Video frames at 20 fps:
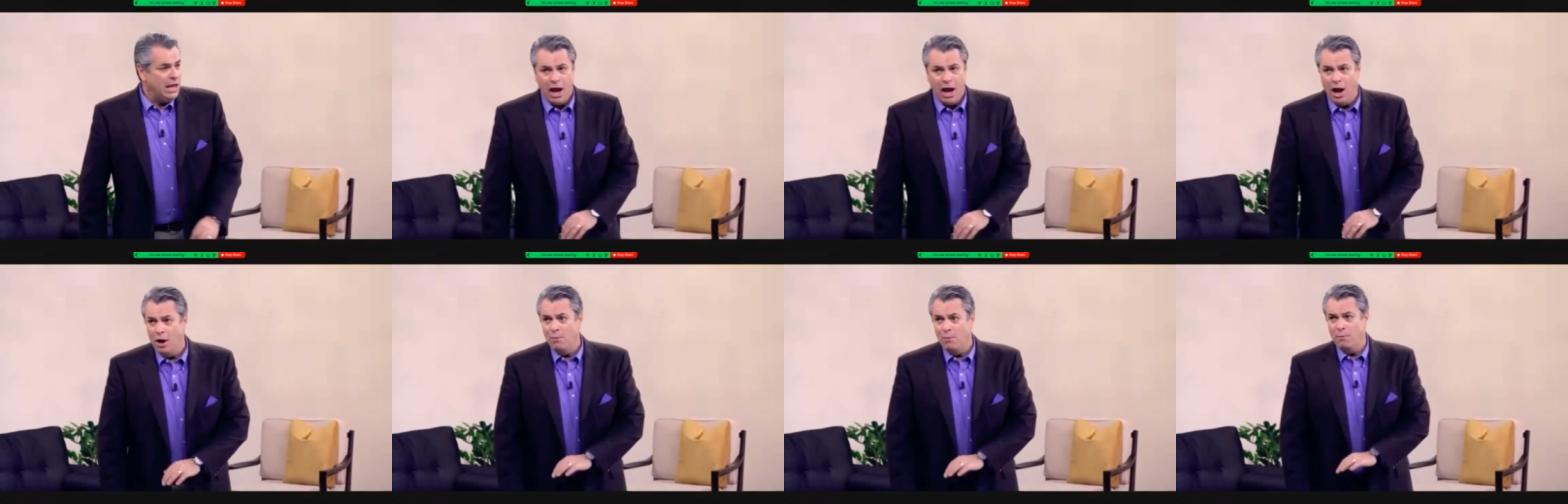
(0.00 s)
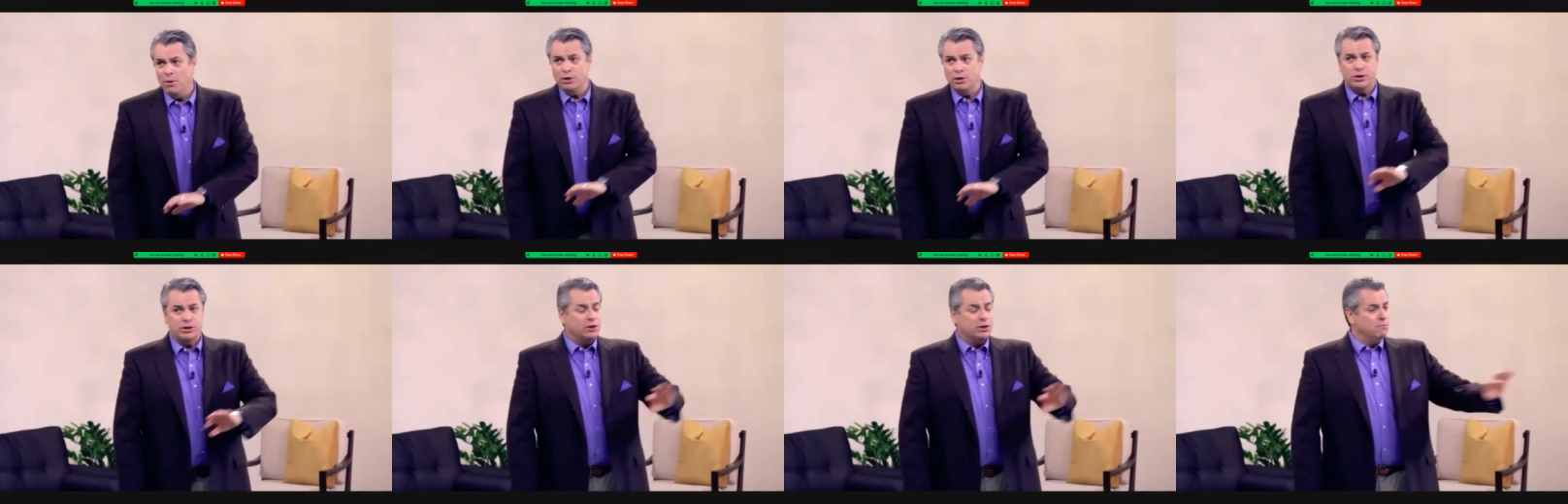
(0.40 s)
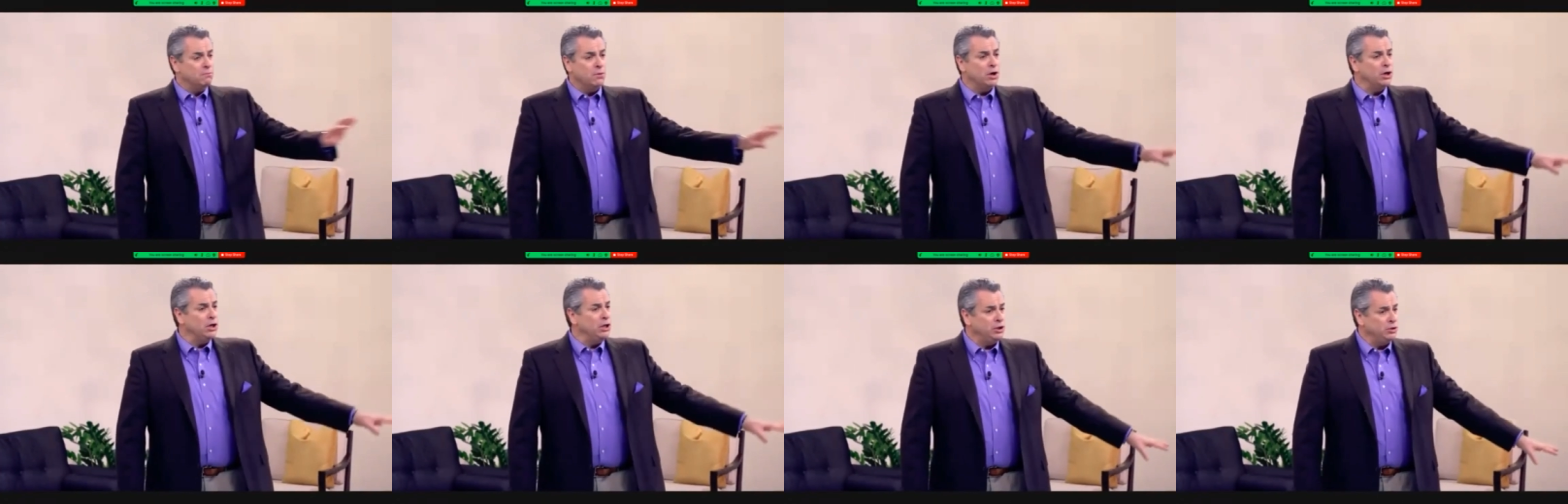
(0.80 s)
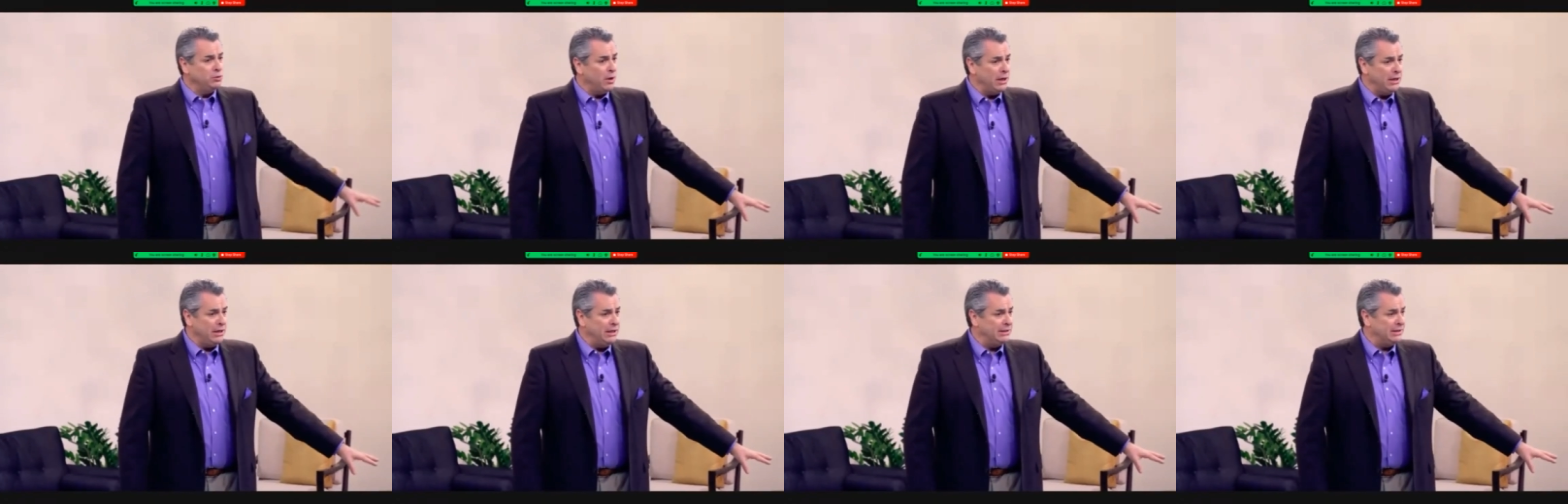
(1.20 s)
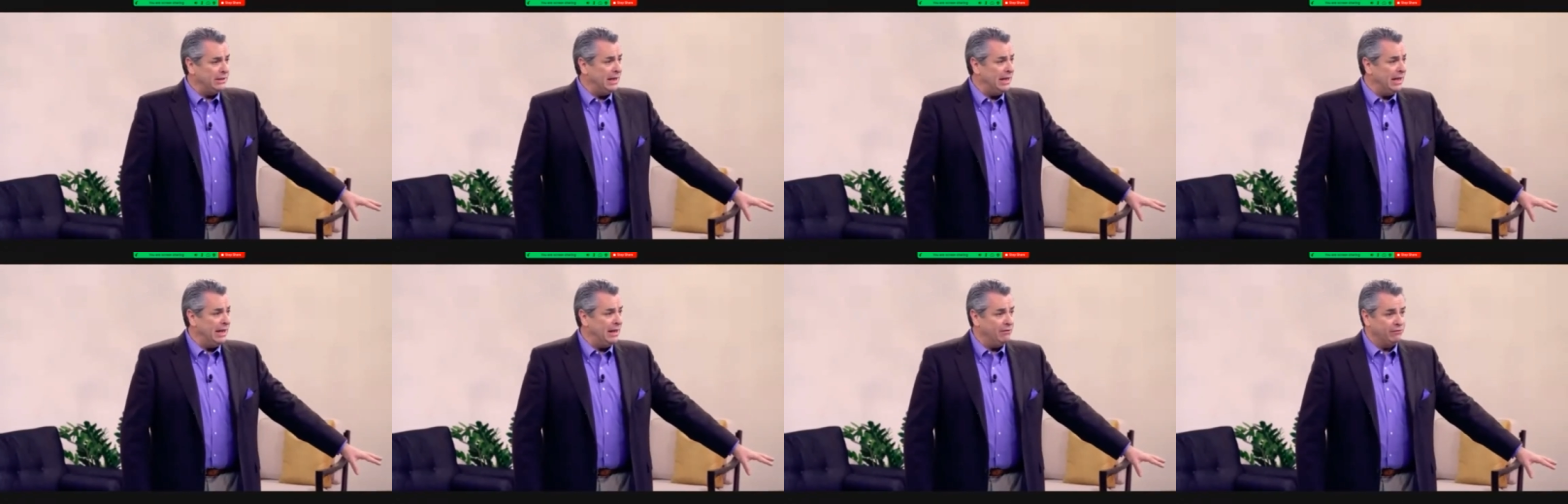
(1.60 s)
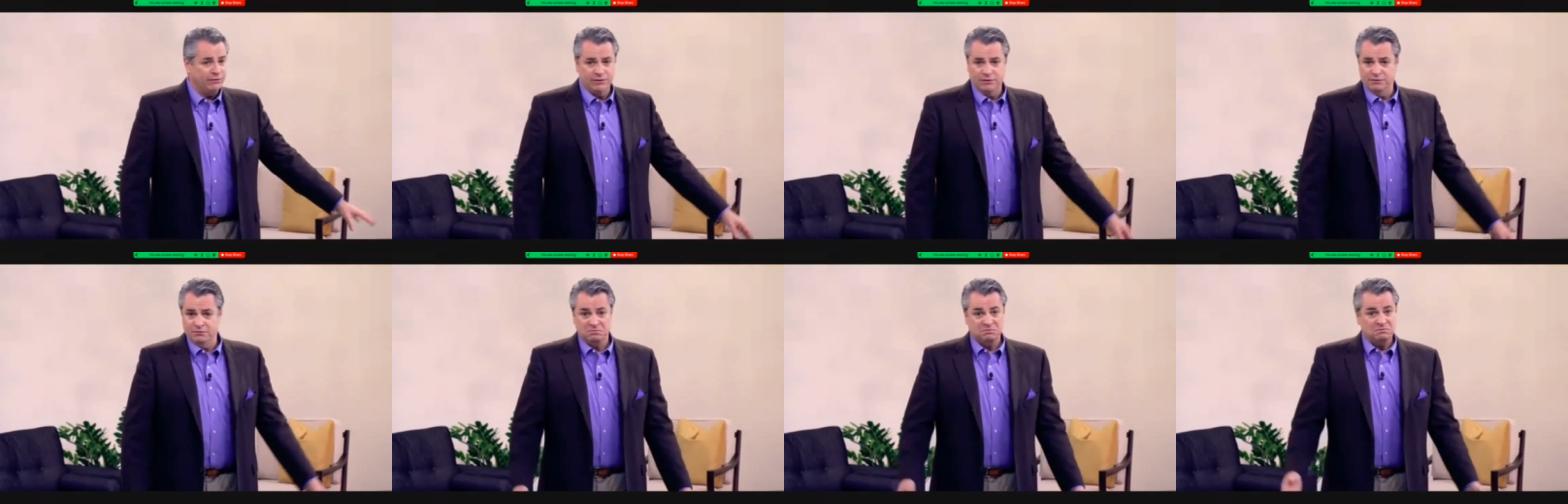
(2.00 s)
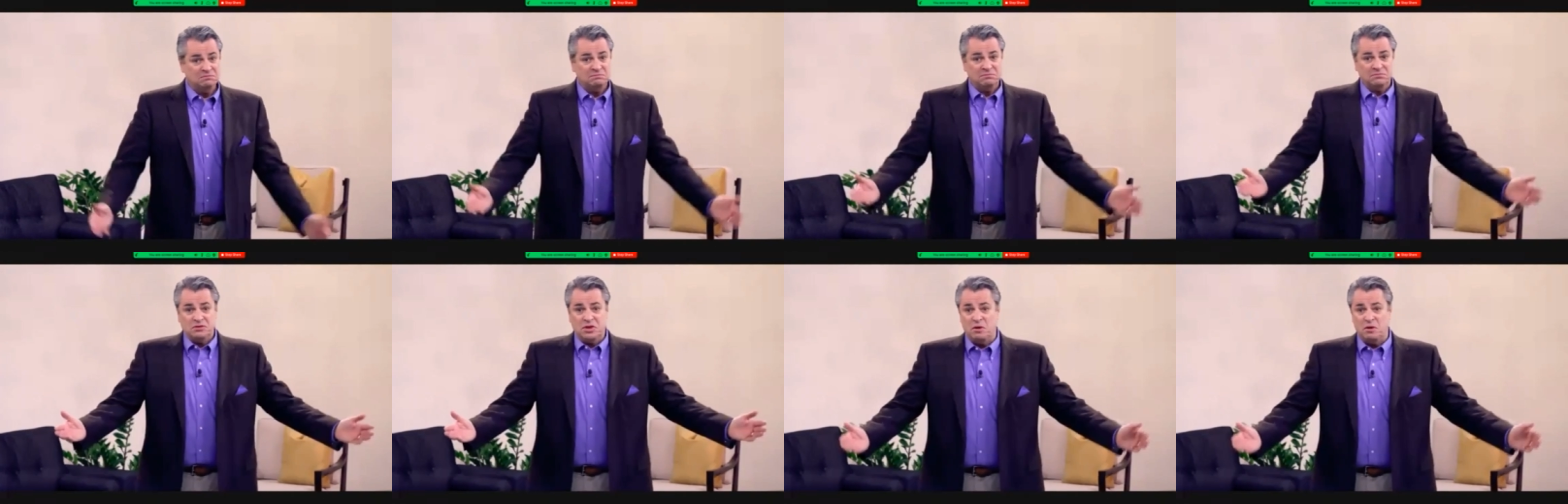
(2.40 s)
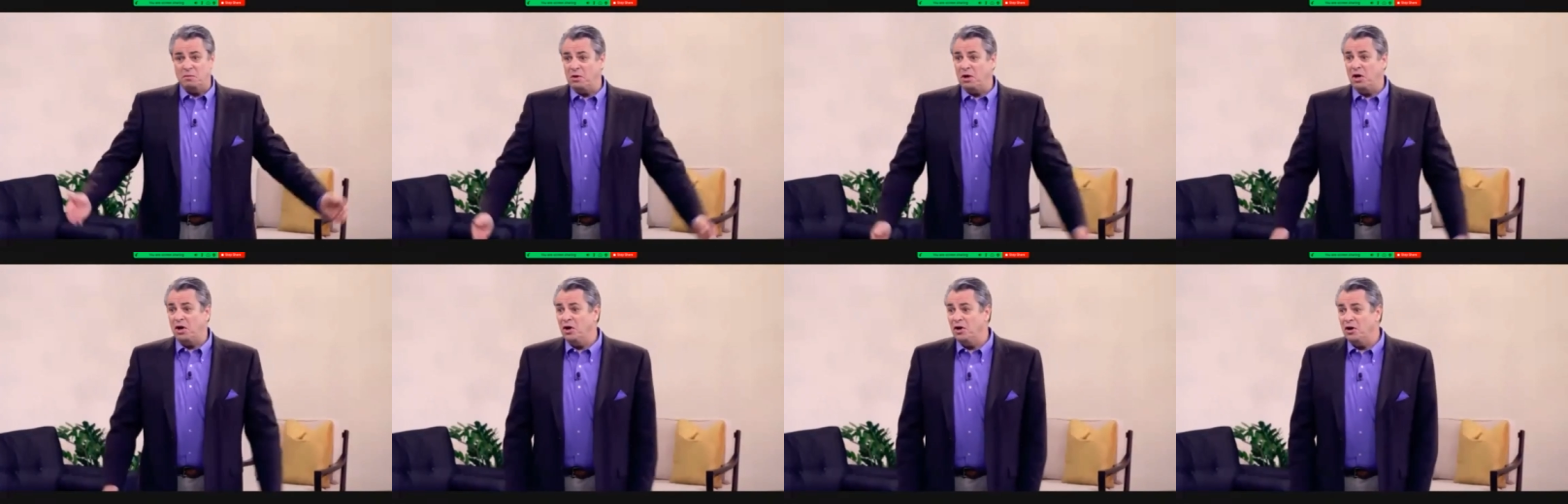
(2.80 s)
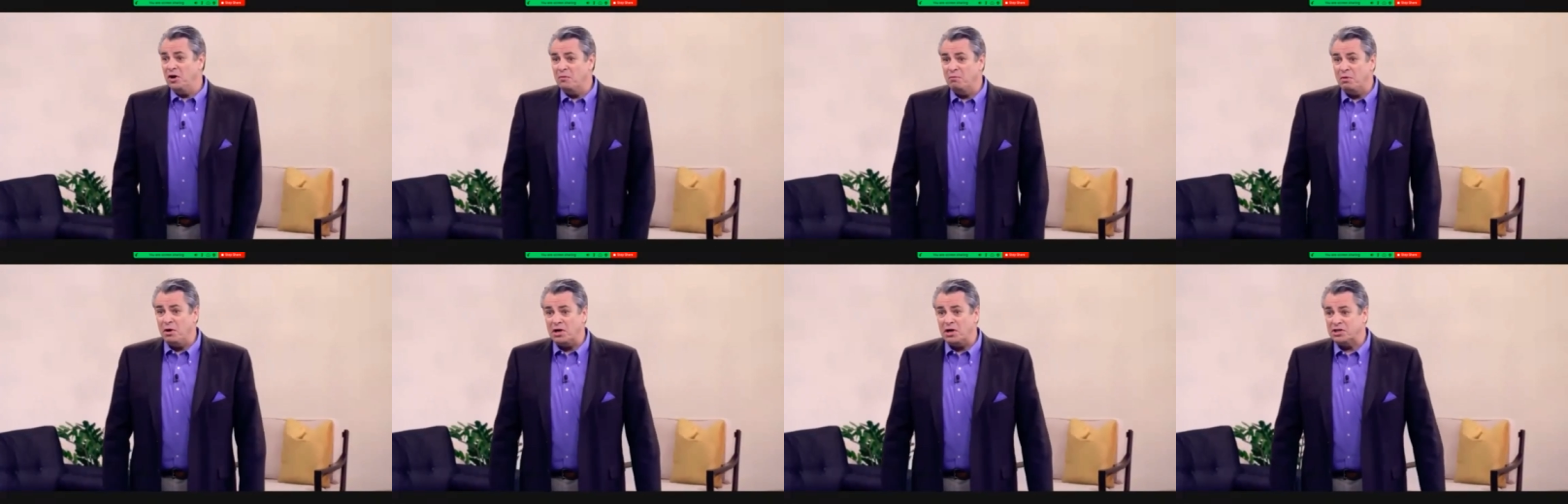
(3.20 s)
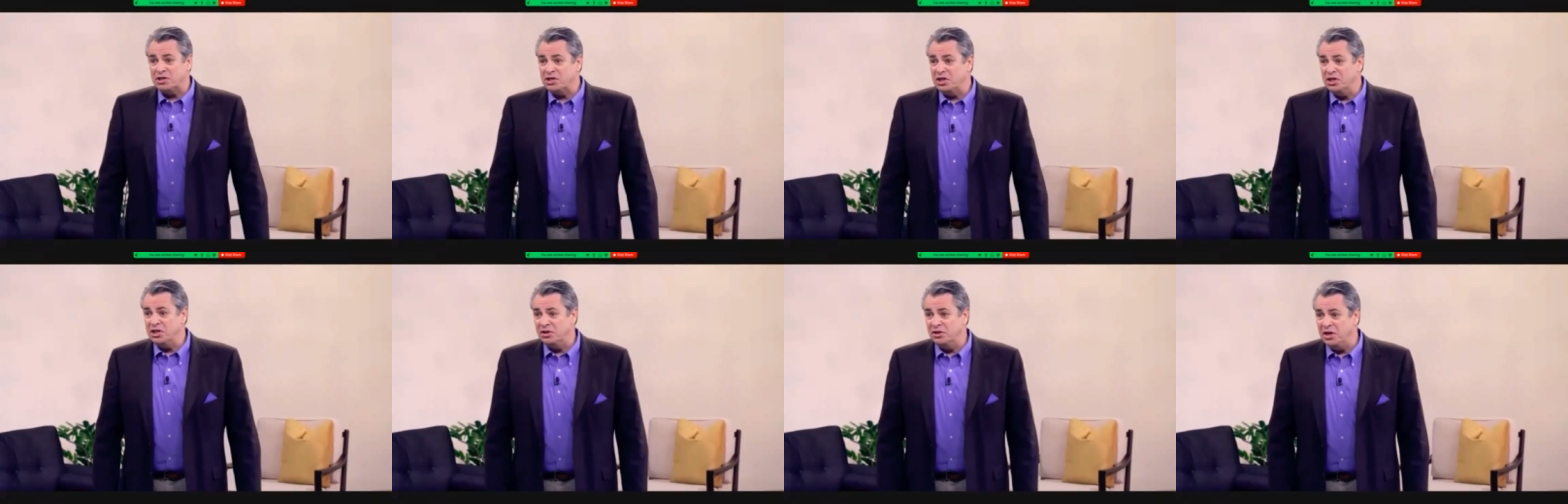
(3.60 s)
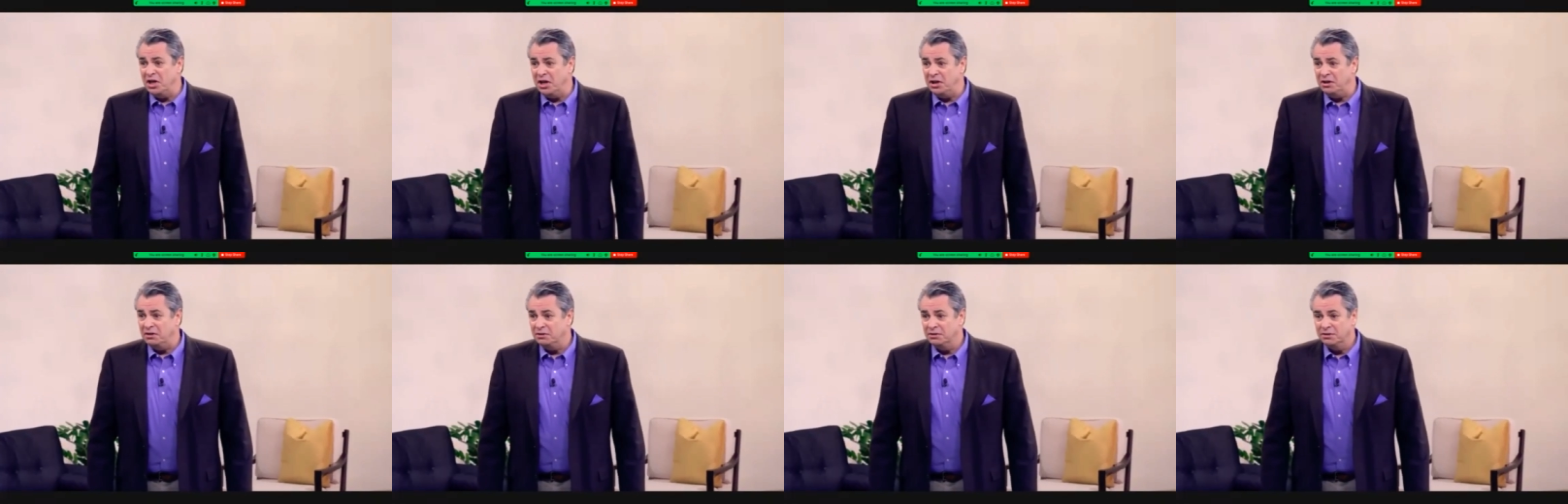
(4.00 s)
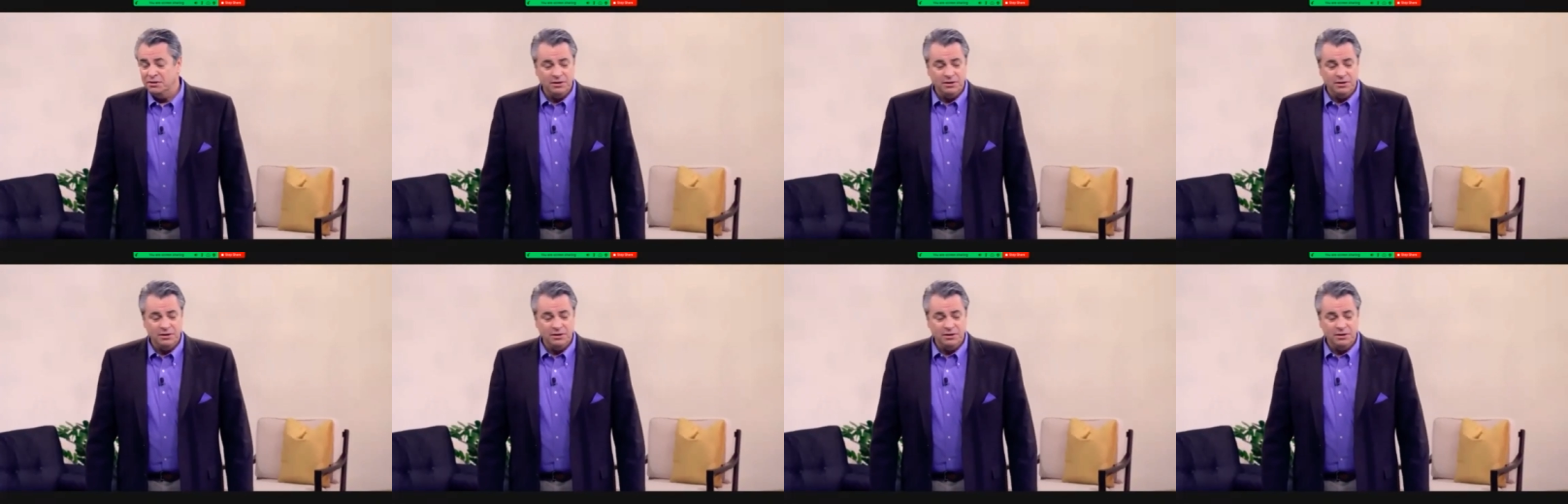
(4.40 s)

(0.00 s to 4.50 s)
How much money do I need to have? A couple of $100 and you're in.